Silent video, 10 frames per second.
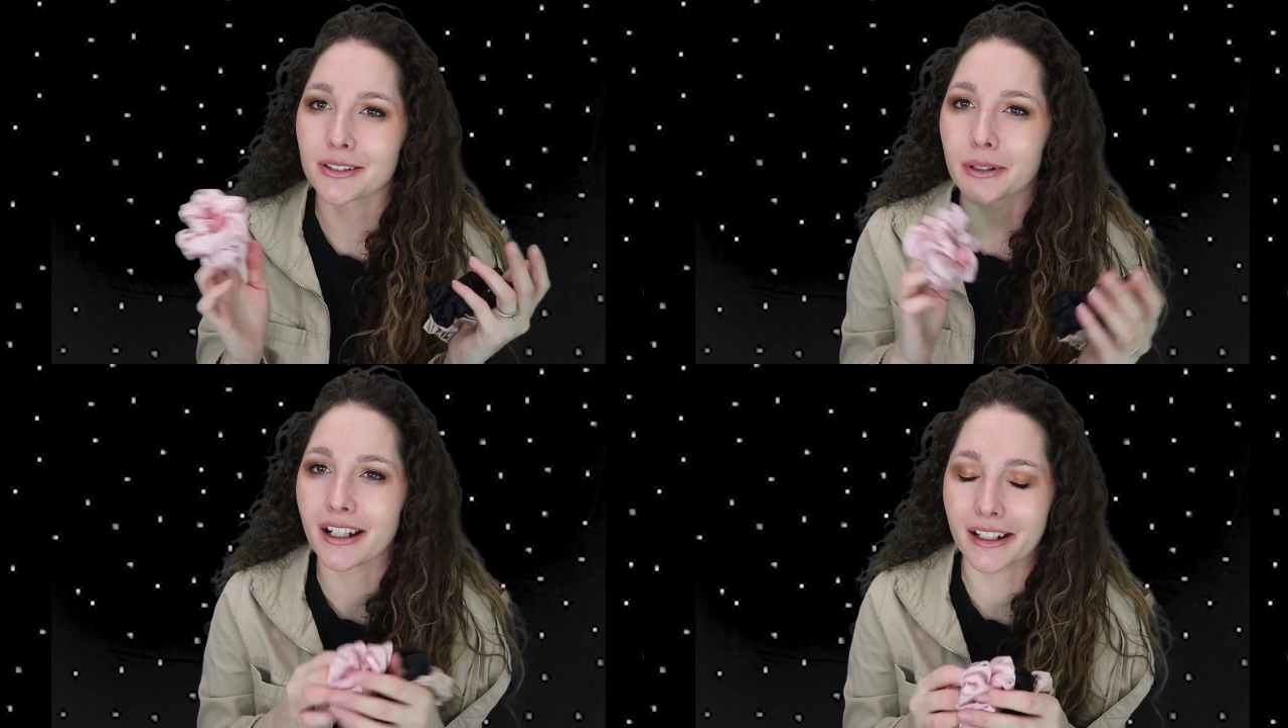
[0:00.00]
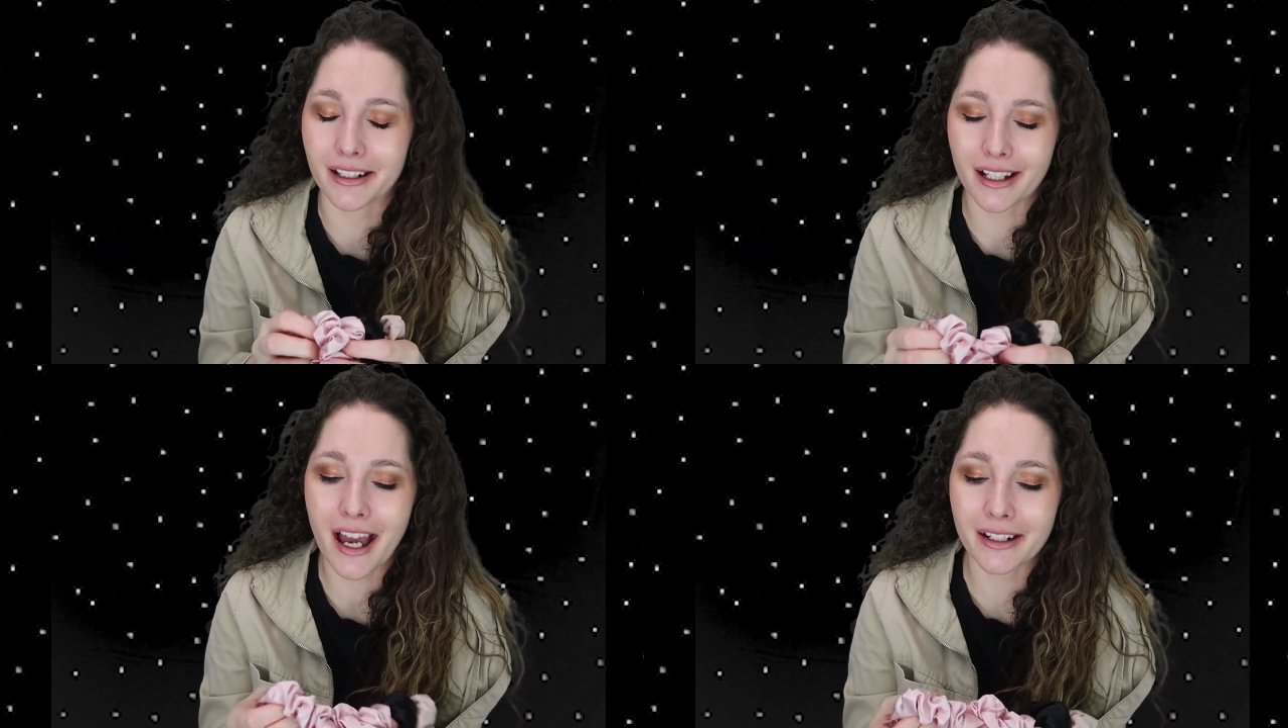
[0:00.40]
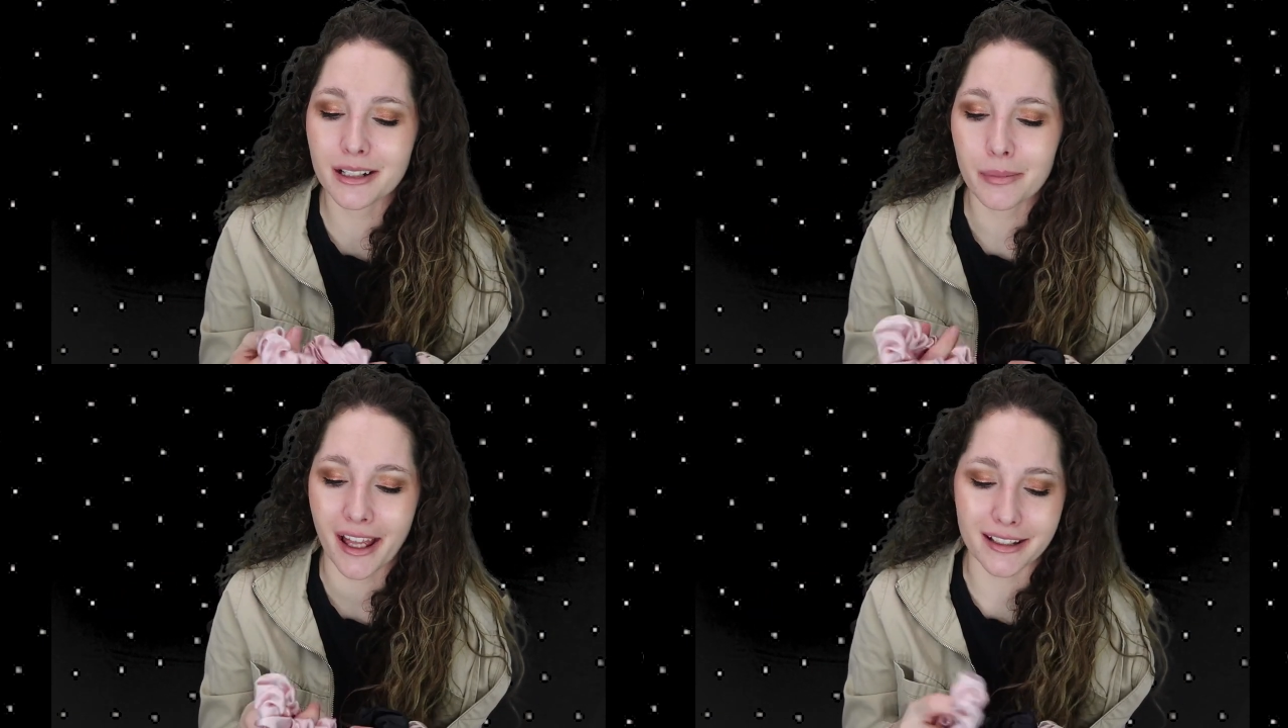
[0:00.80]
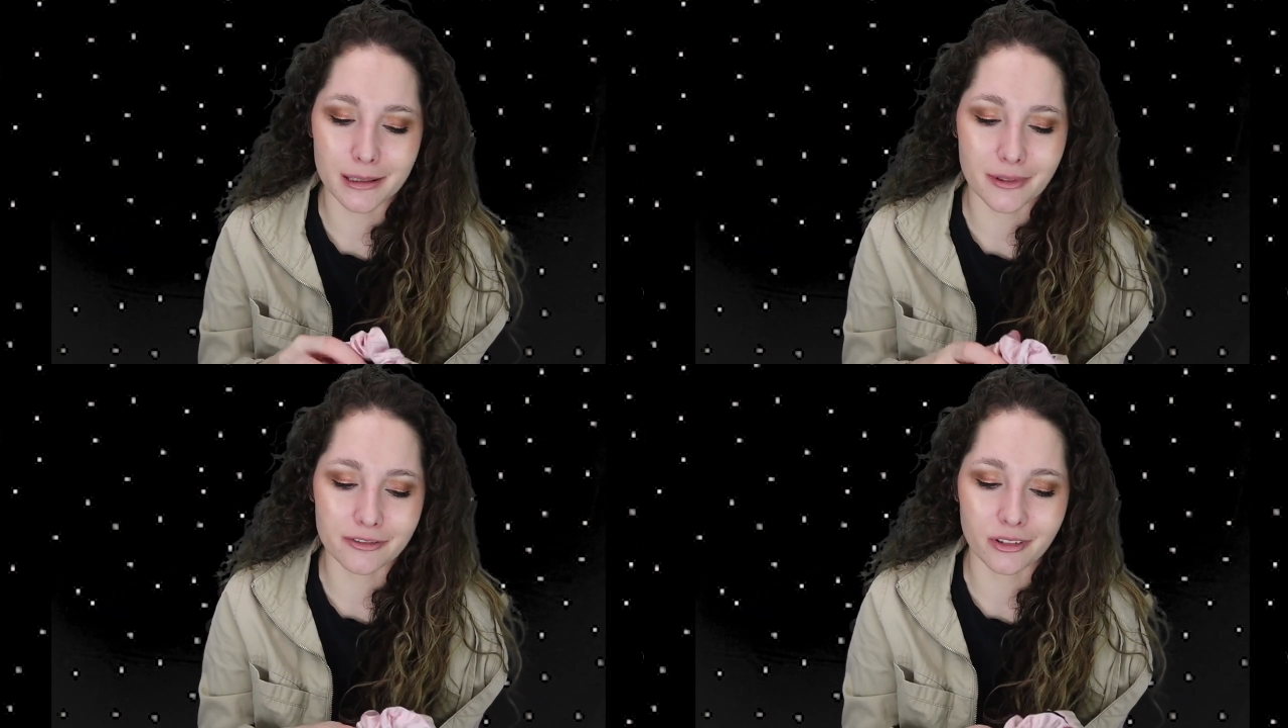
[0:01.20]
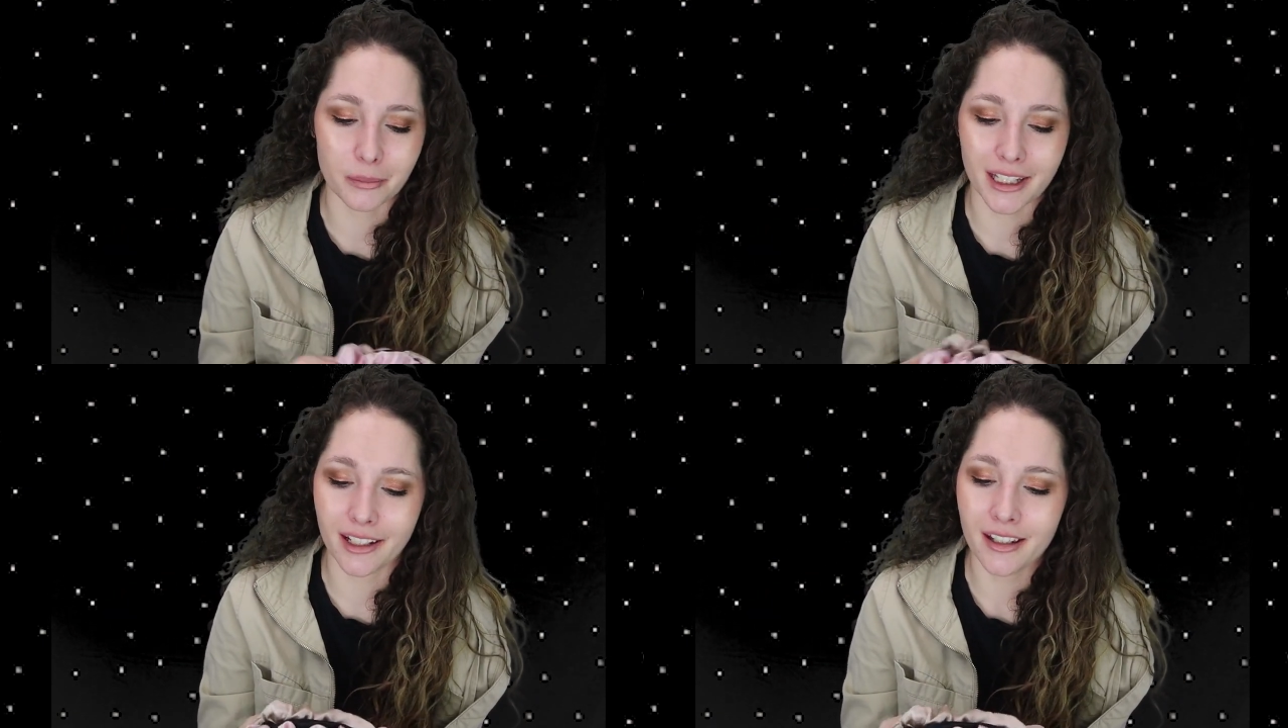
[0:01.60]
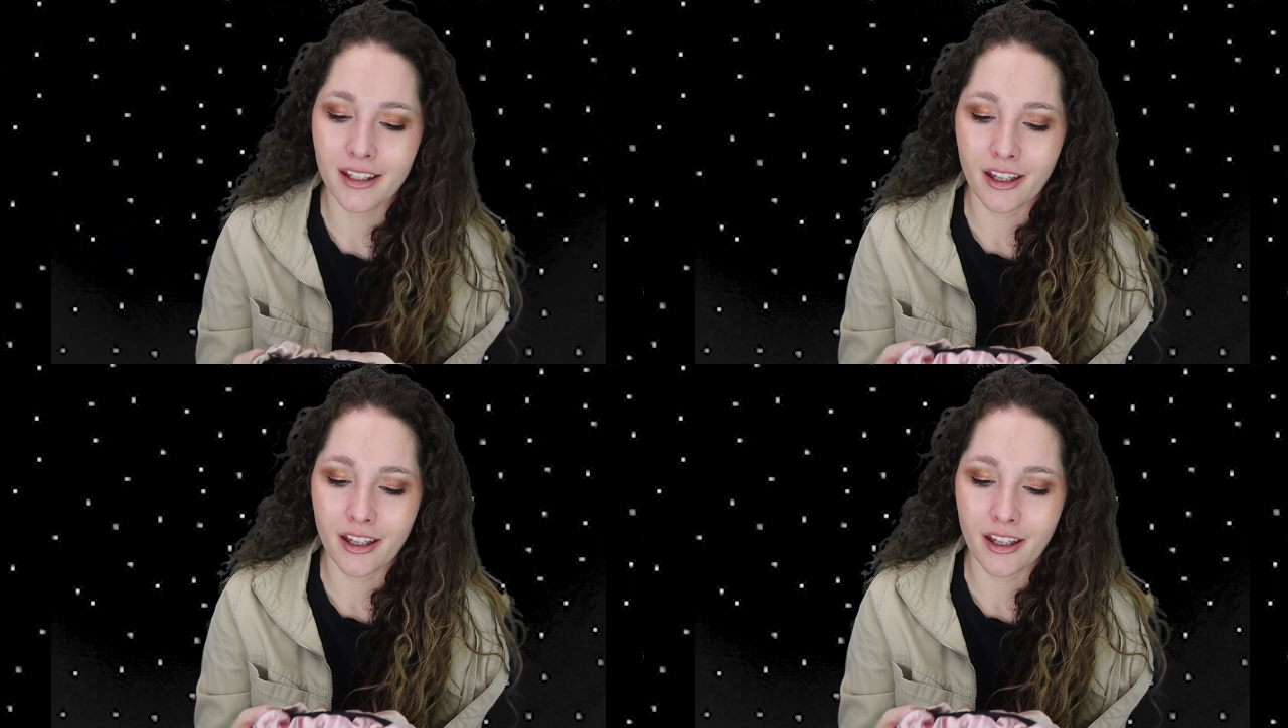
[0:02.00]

So it kind of depends, but for me,